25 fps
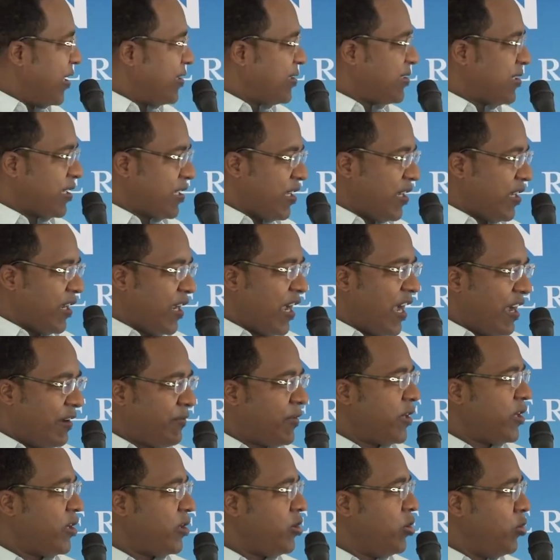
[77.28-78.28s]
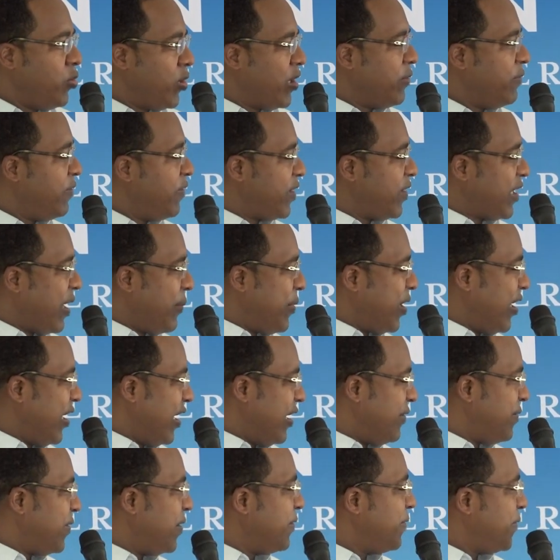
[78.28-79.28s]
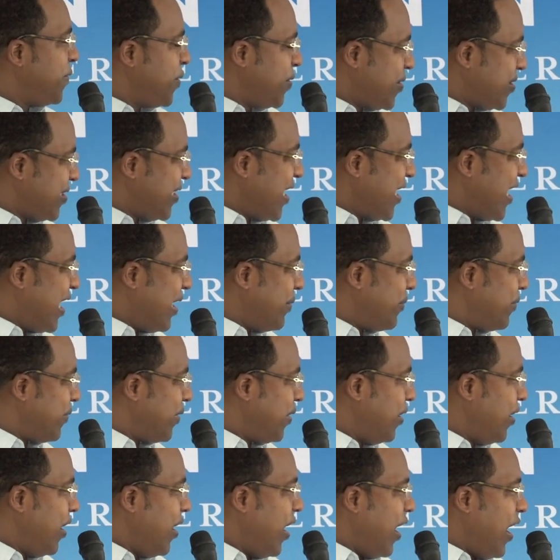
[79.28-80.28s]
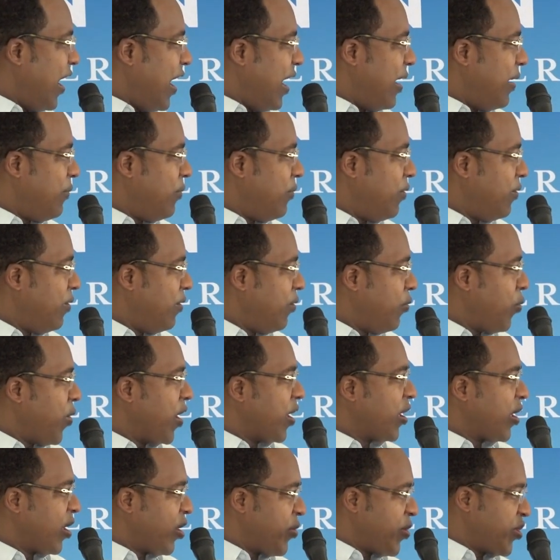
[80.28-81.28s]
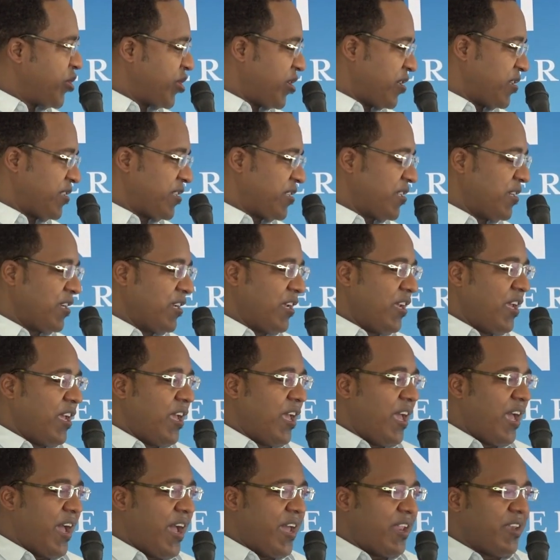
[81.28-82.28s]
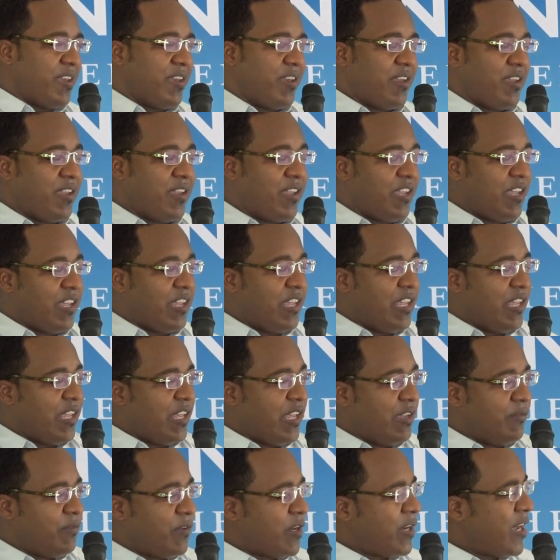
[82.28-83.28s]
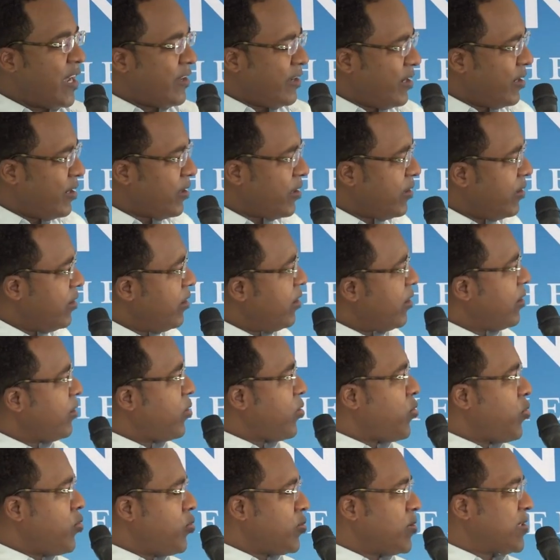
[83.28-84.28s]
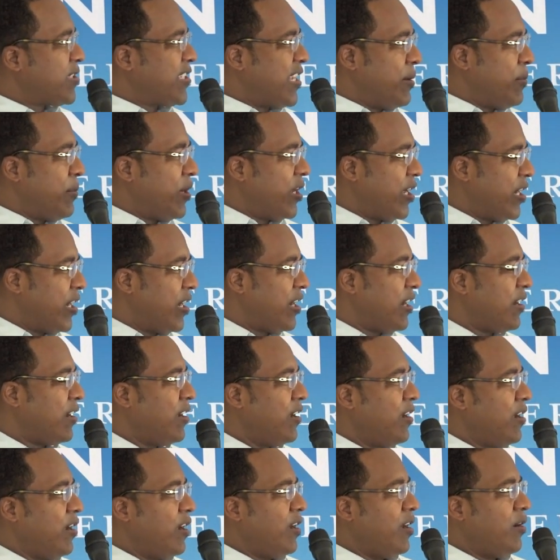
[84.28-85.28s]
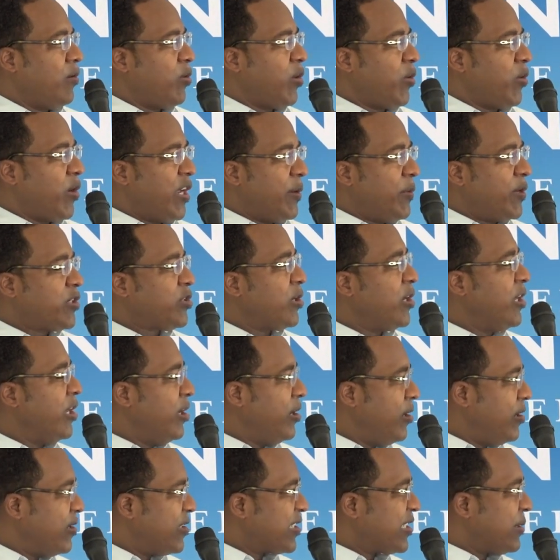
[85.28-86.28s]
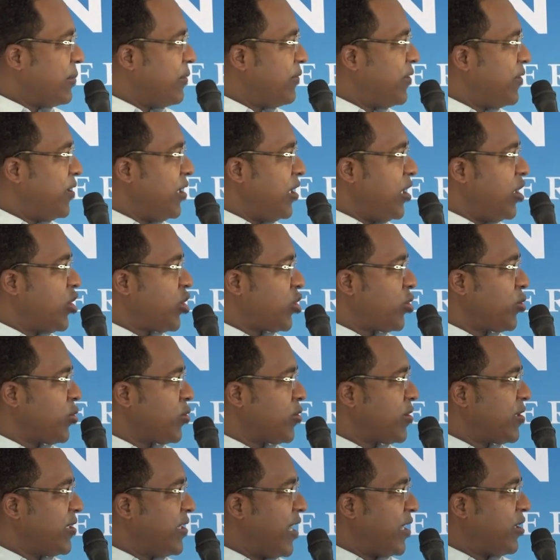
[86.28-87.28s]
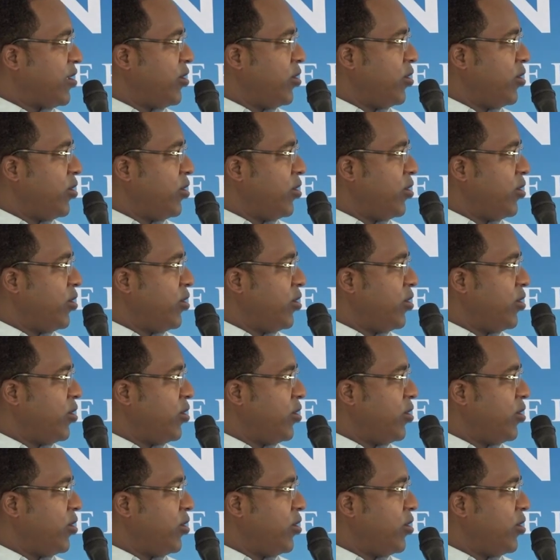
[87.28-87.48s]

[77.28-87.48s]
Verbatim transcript: and certainly having you coming here for the first time, we encourage it. And even at the cruise seminar, we were able to learn some of the issues that